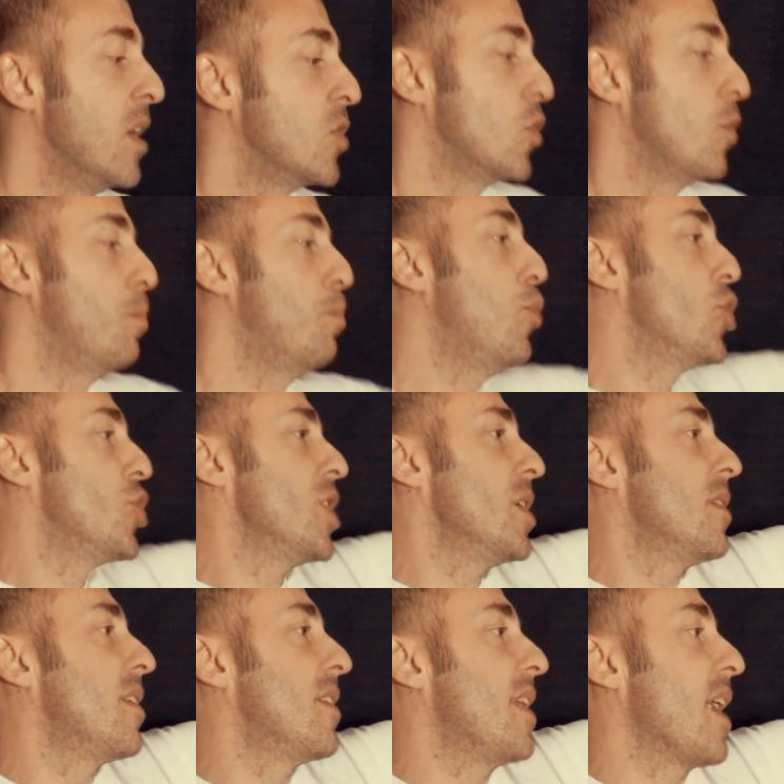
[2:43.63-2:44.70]
So
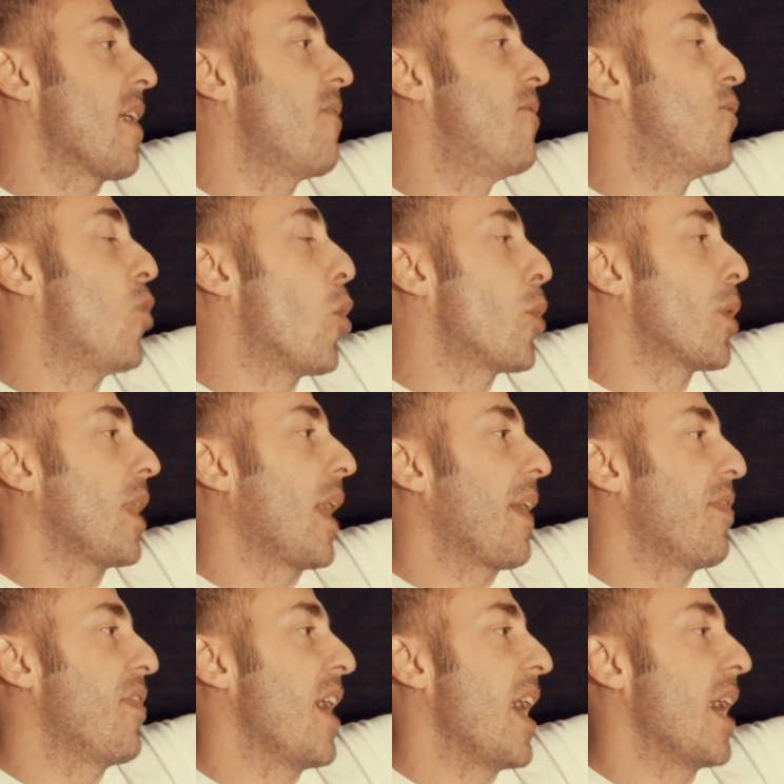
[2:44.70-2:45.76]
pushing the deck forward
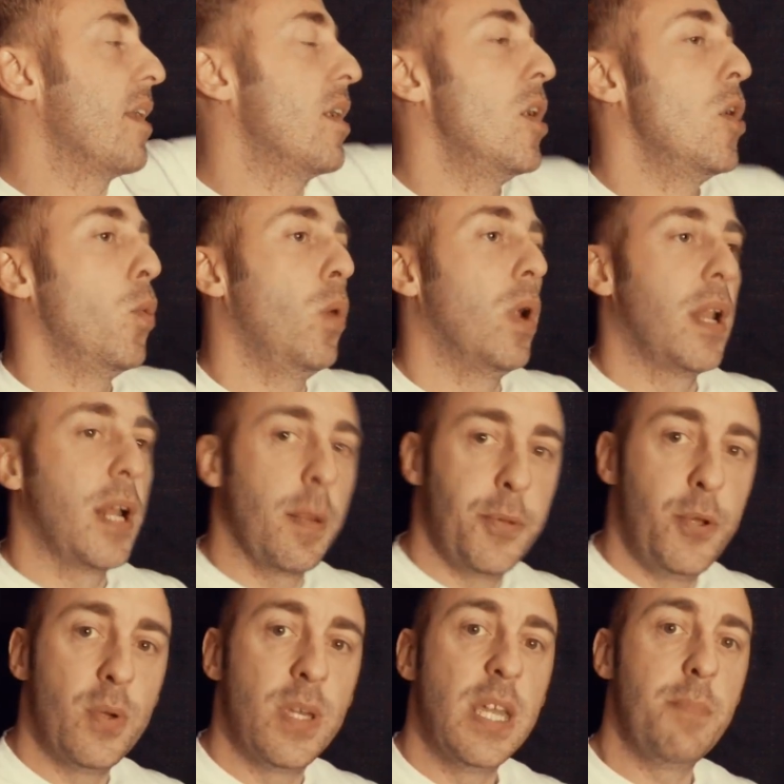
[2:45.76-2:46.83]
like that will help
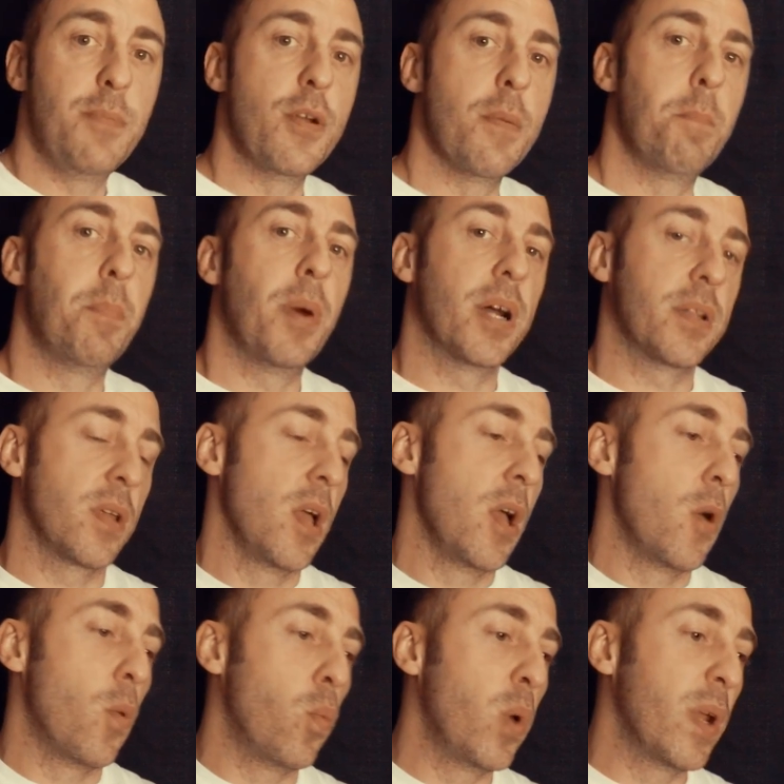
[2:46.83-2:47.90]
you keep your butt
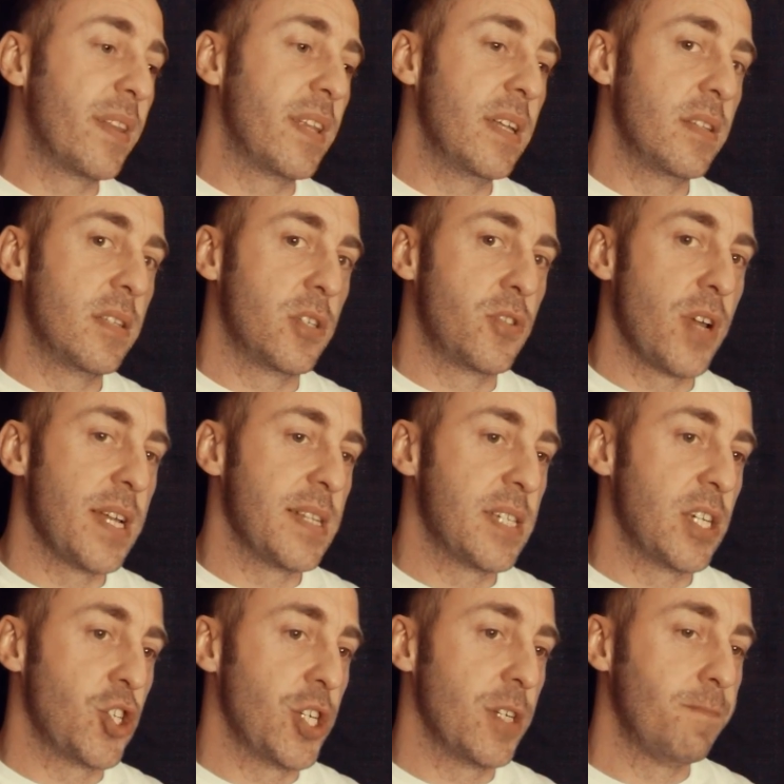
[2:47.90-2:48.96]
within the
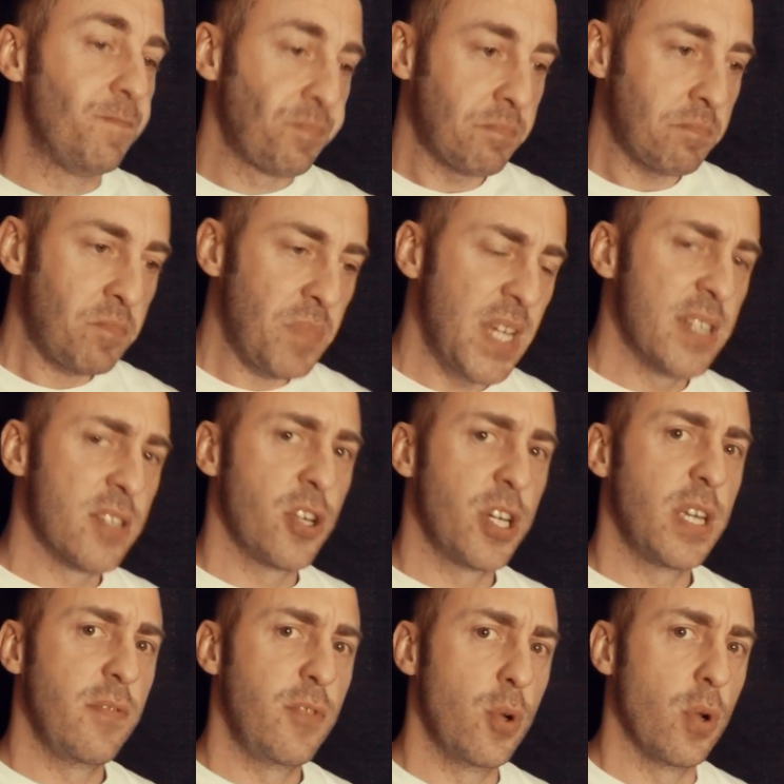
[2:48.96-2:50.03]
transition. It's gonna
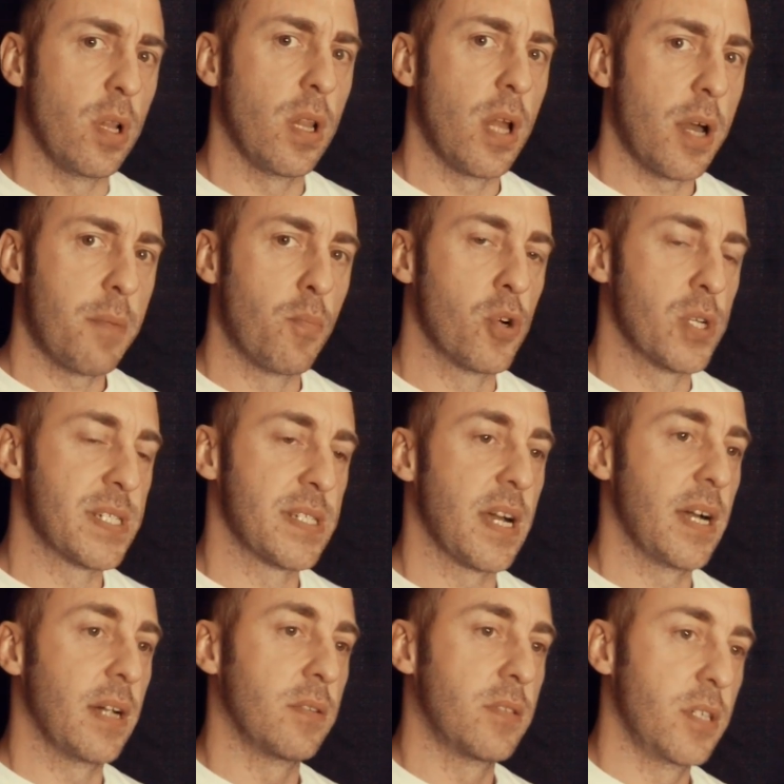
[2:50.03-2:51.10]
give you a lot more
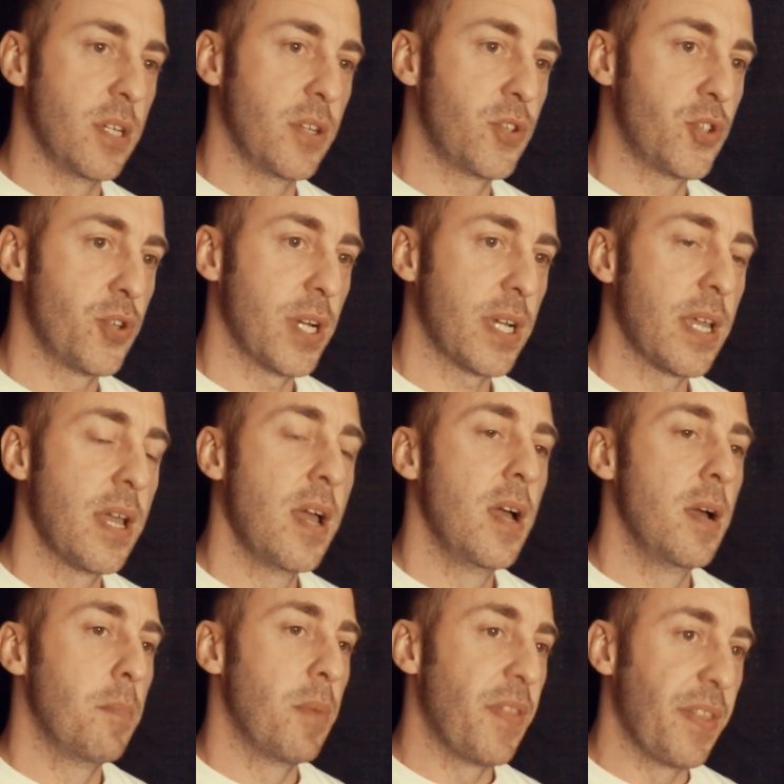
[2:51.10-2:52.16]
style to the trick,
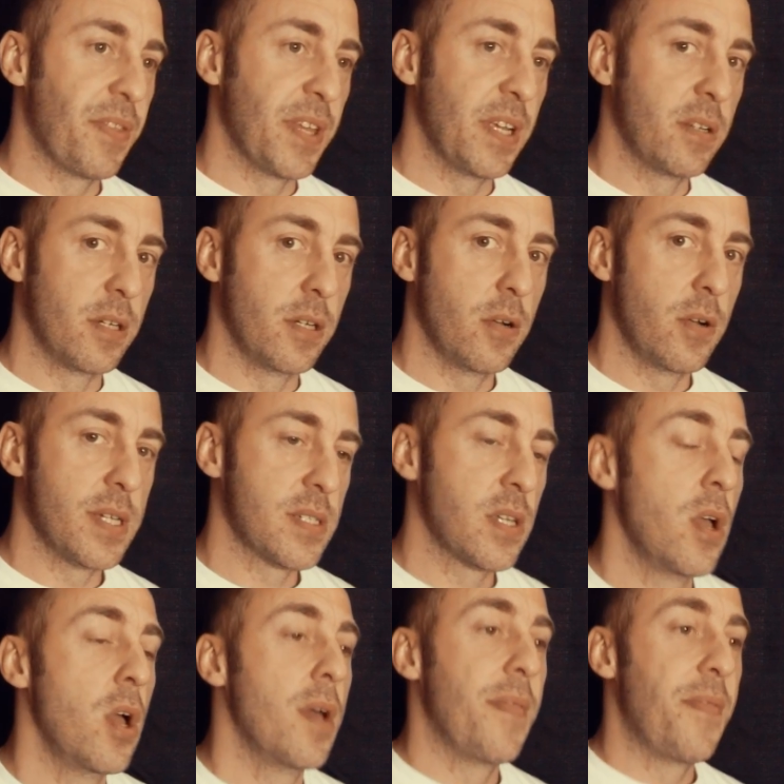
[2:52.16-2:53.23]
but the thing to know is
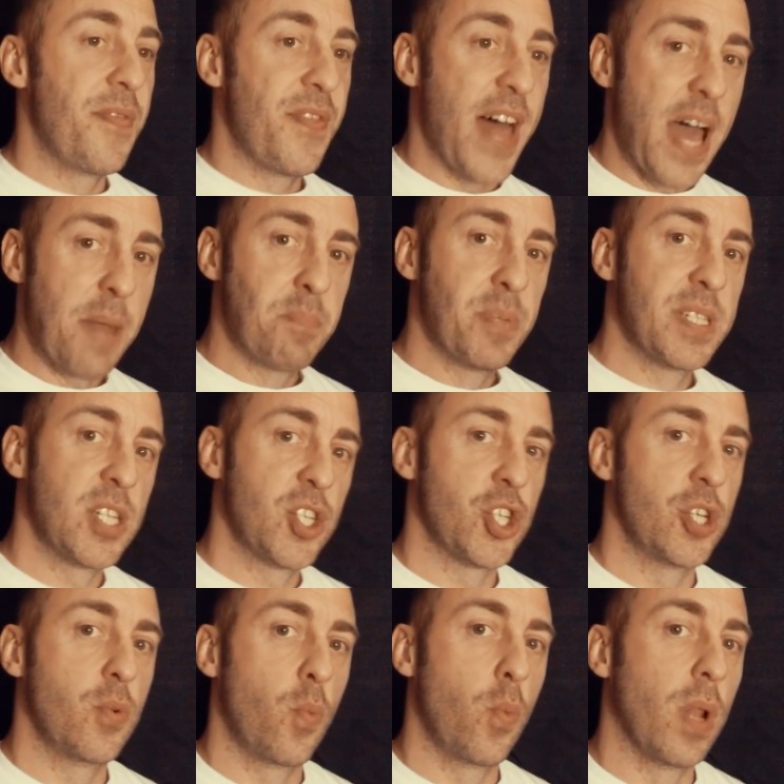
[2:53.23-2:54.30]
that
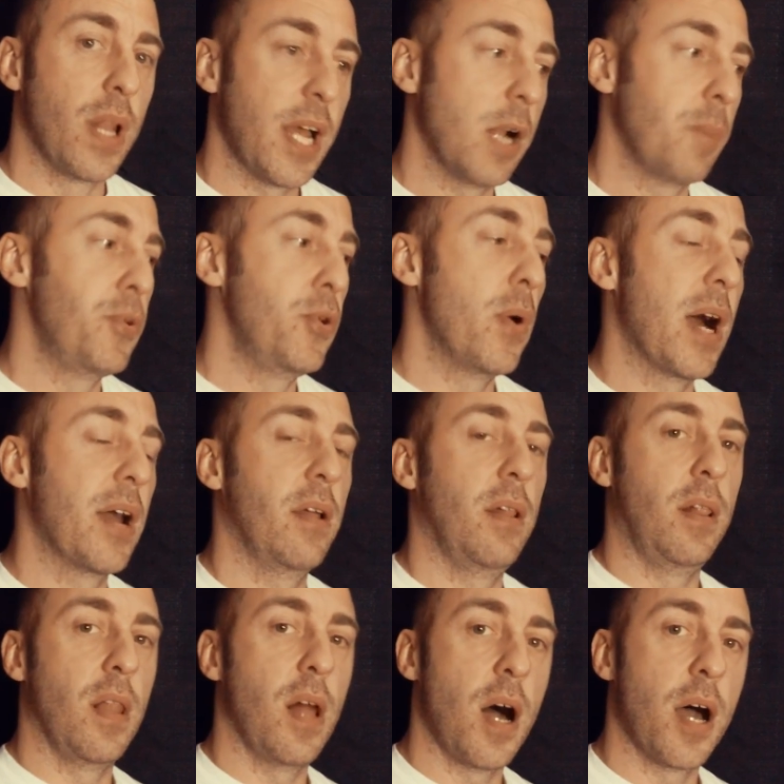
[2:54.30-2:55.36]
position will help you out a
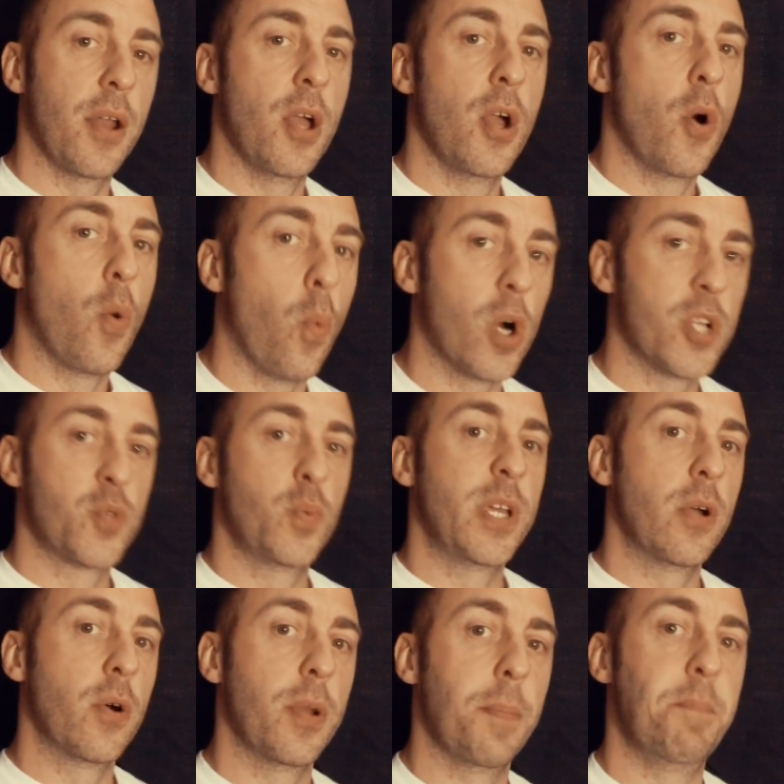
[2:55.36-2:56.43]
lot once we
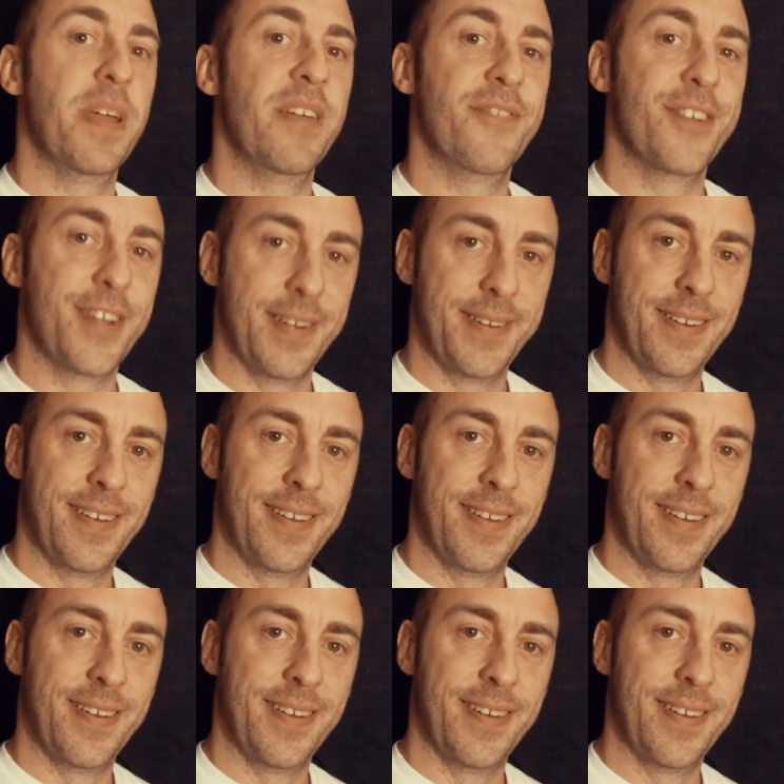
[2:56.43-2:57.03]
go to pivot.